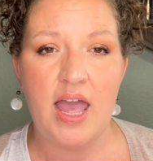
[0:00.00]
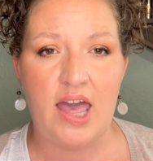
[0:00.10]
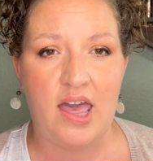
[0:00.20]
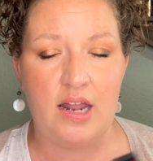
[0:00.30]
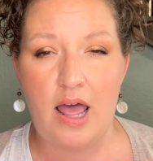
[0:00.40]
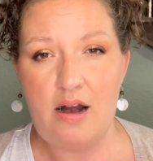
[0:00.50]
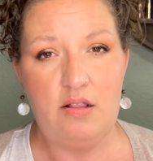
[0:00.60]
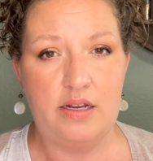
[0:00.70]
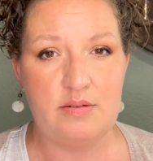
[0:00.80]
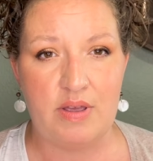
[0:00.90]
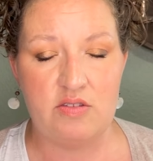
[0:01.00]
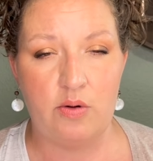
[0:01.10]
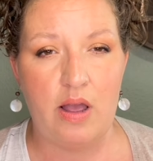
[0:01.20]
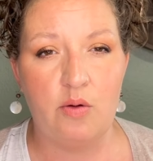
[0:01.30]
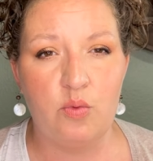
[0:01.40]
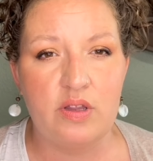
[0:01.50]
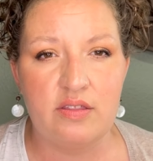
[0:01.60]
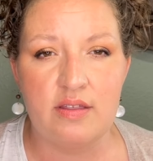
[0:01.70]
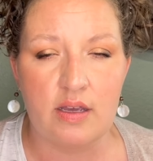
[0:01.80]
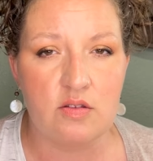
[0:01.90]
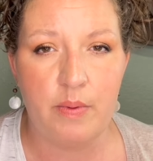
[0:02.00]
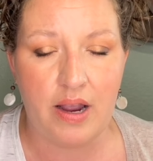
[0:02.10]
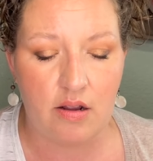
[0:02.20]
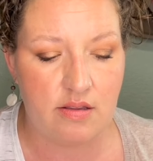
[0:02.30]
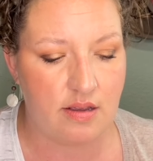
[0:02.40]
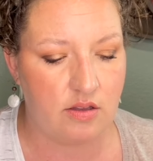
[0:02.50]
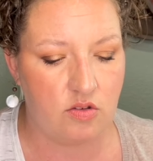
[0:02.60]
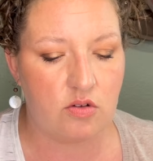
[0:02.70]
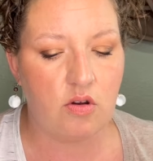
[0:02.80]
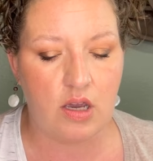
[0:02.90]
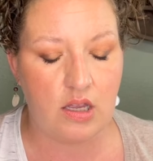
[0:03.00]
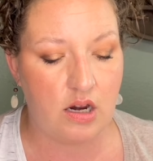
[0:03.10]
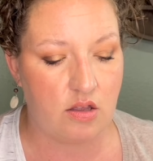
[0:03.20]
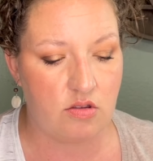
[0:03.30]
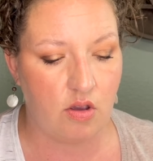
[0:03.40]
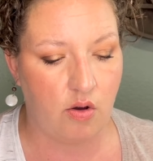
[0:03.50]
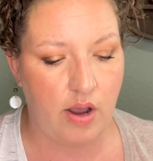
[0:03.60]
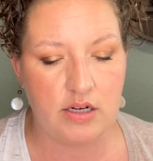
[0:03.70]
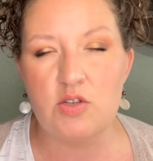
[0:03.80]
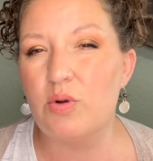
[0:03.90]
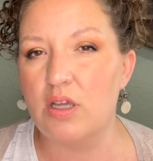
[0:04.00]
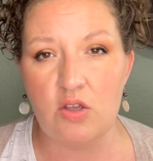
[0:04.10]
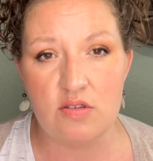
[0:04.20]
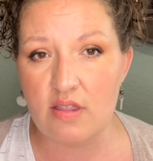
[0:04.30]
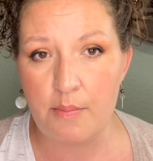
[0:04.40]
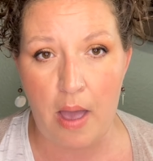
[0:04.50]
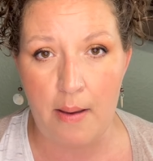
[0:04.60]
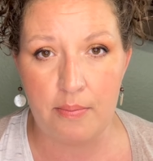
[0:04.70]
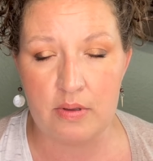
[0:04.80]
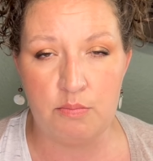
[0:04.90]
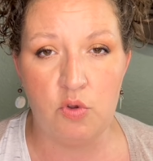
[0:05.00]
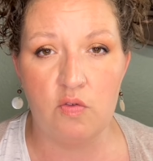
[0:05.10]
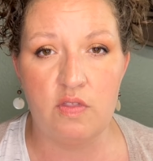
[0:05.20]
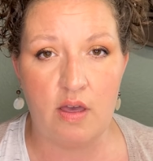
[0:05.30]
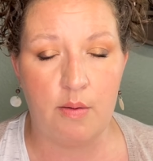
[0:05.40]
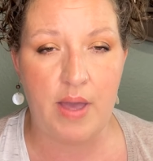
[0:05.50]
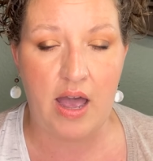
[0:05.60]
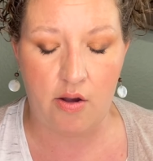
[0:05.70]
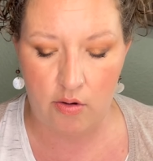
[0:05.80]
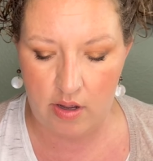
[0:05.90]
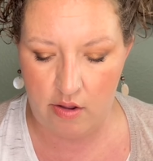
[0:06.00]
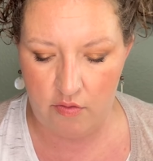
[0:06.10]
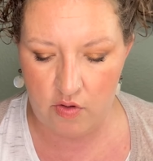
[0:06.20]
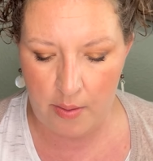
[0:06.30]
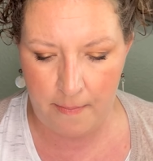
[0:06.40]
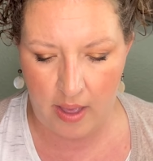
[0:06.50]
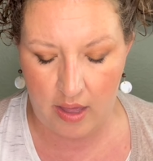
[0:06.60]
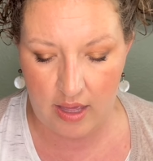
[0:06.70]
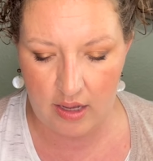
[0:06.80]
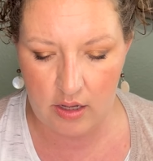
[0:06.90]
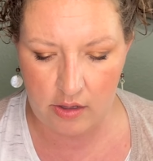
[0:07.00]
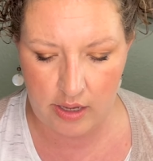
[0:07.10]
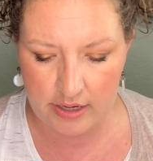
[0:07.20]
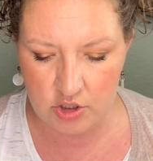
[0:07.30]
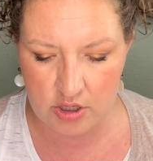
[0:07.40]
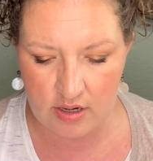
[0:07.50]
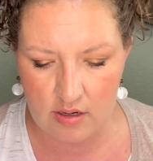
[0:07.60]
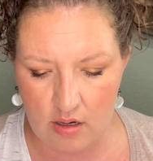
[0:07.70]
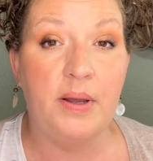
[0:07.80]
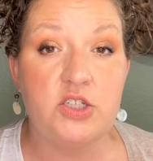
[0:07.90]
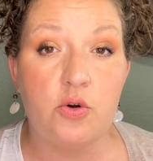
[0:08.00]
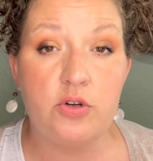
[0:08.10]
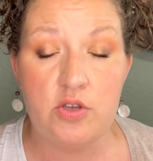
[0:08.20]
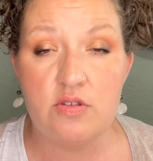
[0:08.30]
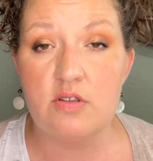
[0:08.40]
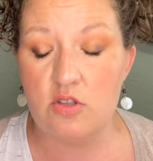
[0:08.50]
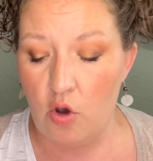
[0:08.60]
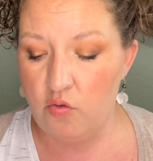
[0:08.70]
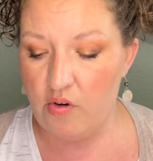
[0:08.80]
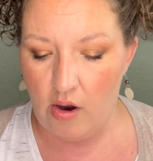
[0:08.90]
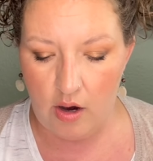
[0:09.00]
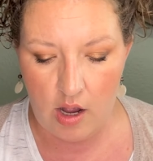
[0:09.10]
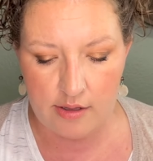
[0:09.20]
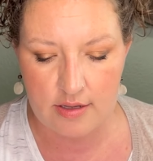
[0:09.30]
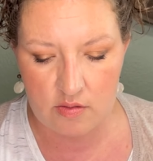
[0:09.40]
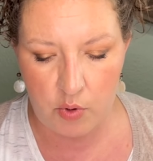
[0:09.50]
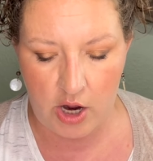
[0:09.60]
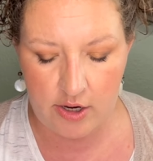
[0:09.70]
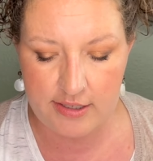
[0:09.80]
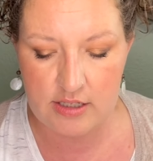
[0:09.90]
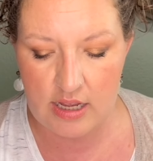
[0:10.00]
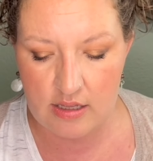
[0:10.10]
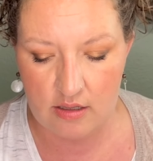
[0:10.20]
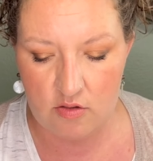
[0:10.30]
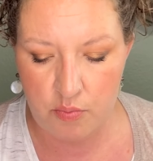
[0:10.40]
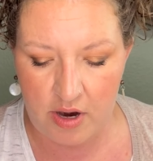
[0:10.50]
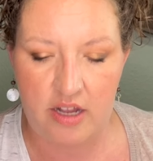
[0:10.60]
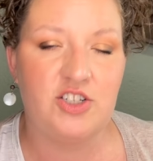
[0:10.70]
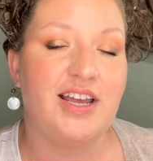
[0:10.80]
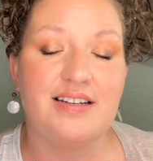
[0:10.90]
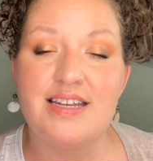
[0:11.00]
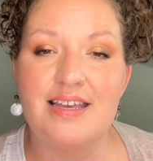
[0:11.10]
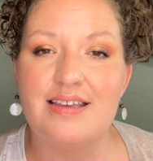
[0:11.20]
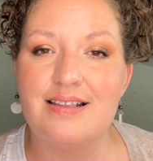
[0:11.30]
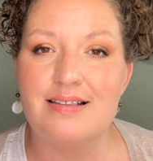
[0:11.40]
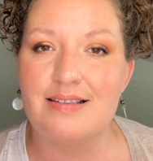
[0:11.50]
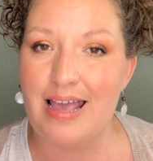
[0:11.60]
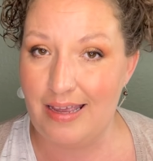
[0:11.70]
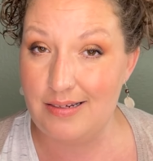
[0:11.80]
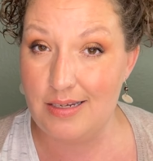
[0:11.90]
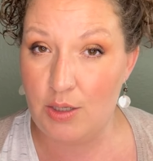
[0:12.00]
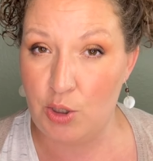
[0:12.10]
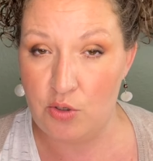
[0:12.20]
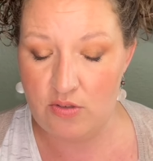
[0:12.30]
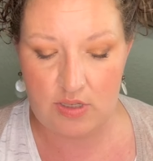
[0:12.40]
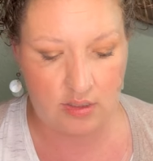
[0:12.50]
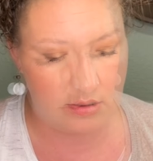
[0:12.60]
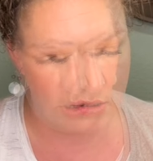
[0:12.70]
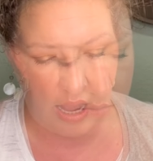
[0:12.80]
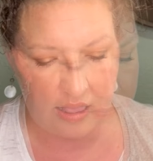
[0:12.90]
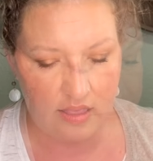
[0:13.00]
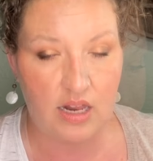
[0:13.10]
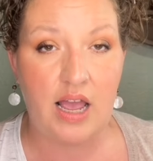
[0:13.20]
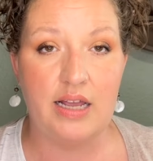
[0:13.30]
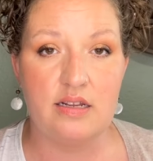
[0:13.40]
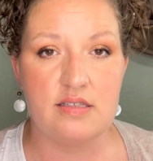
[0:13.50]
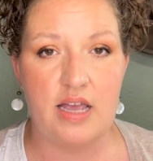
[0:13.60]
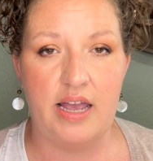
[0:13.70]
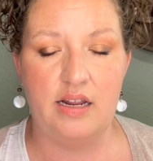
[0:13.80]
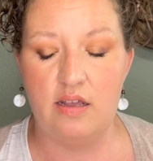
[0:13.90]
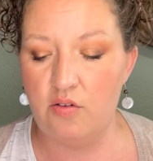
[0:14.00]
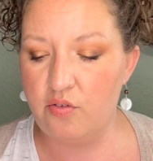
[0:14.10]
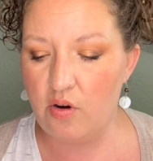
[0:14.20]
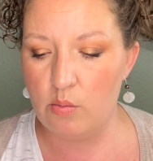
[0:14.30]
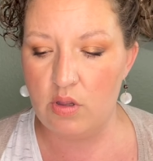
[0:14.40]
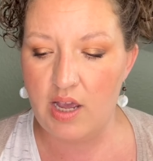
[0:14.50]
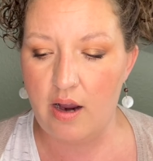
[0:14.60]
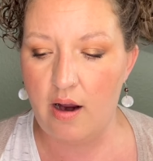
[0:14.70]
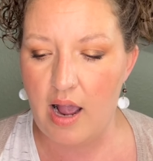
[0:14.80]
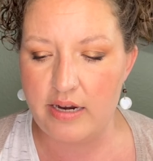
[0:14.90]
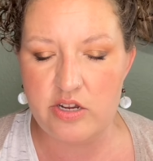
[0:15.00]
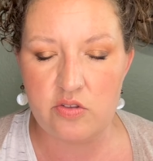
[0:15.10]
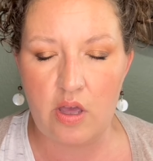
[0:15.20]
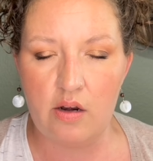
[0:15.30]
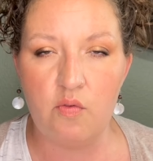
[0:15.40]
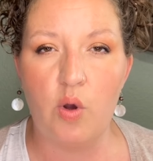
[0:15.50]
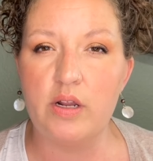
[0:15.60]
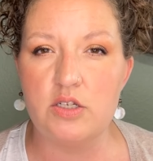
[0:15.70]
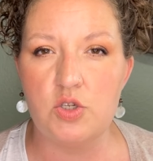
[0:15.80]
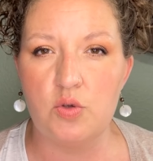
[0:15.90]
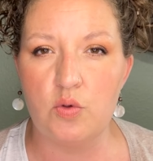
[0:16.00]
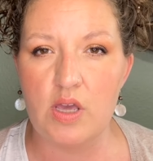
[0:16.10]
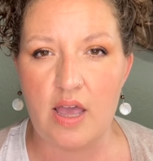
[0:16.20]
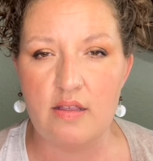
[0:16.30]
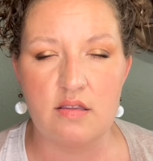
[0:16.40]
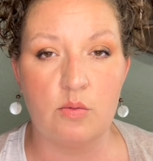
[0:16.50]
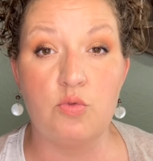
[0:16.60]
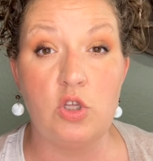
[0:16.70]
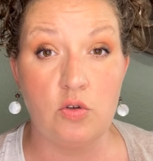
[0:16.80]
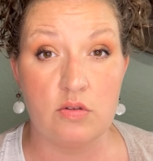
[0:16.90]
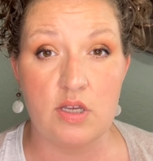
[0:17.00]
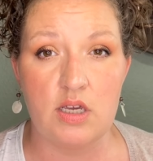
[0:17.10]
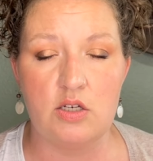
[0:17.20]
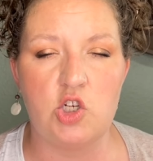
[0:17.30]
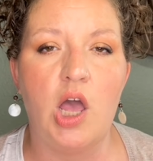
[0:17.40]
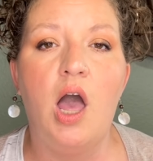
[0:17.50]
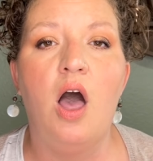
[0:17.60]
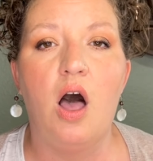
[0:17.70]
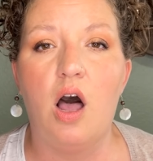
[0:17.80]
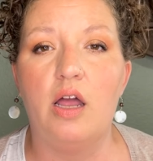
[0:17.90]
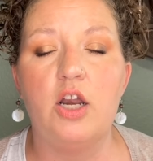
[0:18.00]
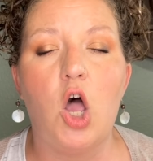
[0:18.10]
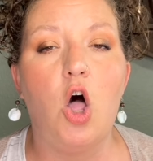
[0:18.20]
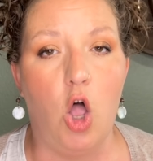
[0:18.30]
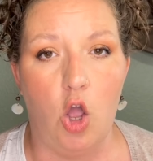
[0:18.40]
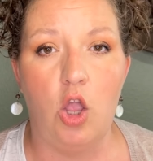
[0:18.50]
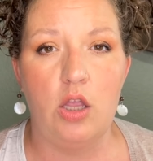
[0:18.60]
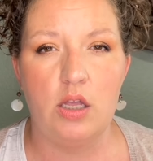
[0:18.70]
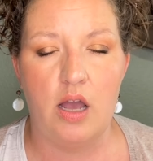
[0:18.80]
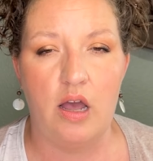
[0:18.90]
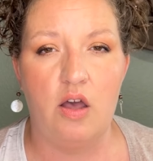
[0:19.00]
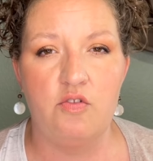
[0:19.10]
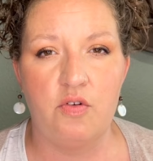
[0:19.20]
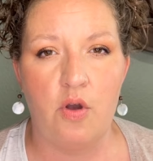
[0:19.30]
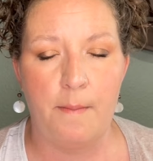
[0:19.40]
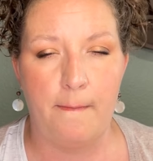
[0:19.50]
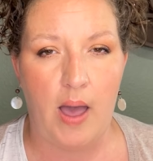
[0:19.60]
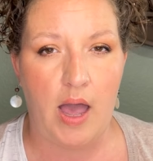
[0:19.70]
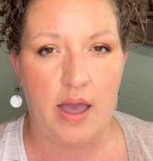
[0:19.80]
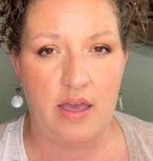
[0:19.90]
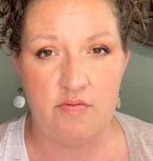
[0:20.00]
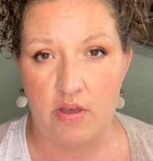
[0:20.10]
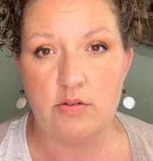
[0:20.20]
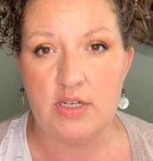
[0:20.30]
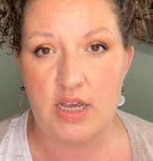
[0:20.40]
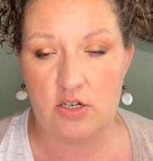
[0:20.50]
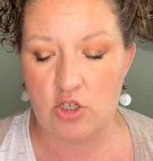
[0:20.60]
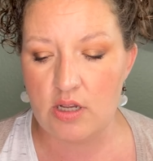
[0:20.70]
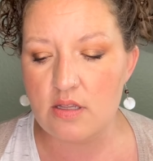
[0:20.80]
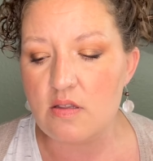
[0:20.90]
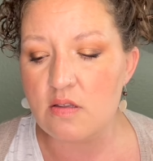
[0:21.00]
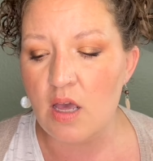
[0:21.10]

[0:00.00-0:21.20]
and I don't like to mess around with expired sunscreen so I just want to use them up and move them out of my collection but total uses so far on this product in this project is 18 uses and then I decided from there I just kind of wanted to get some usage on all of my foundations.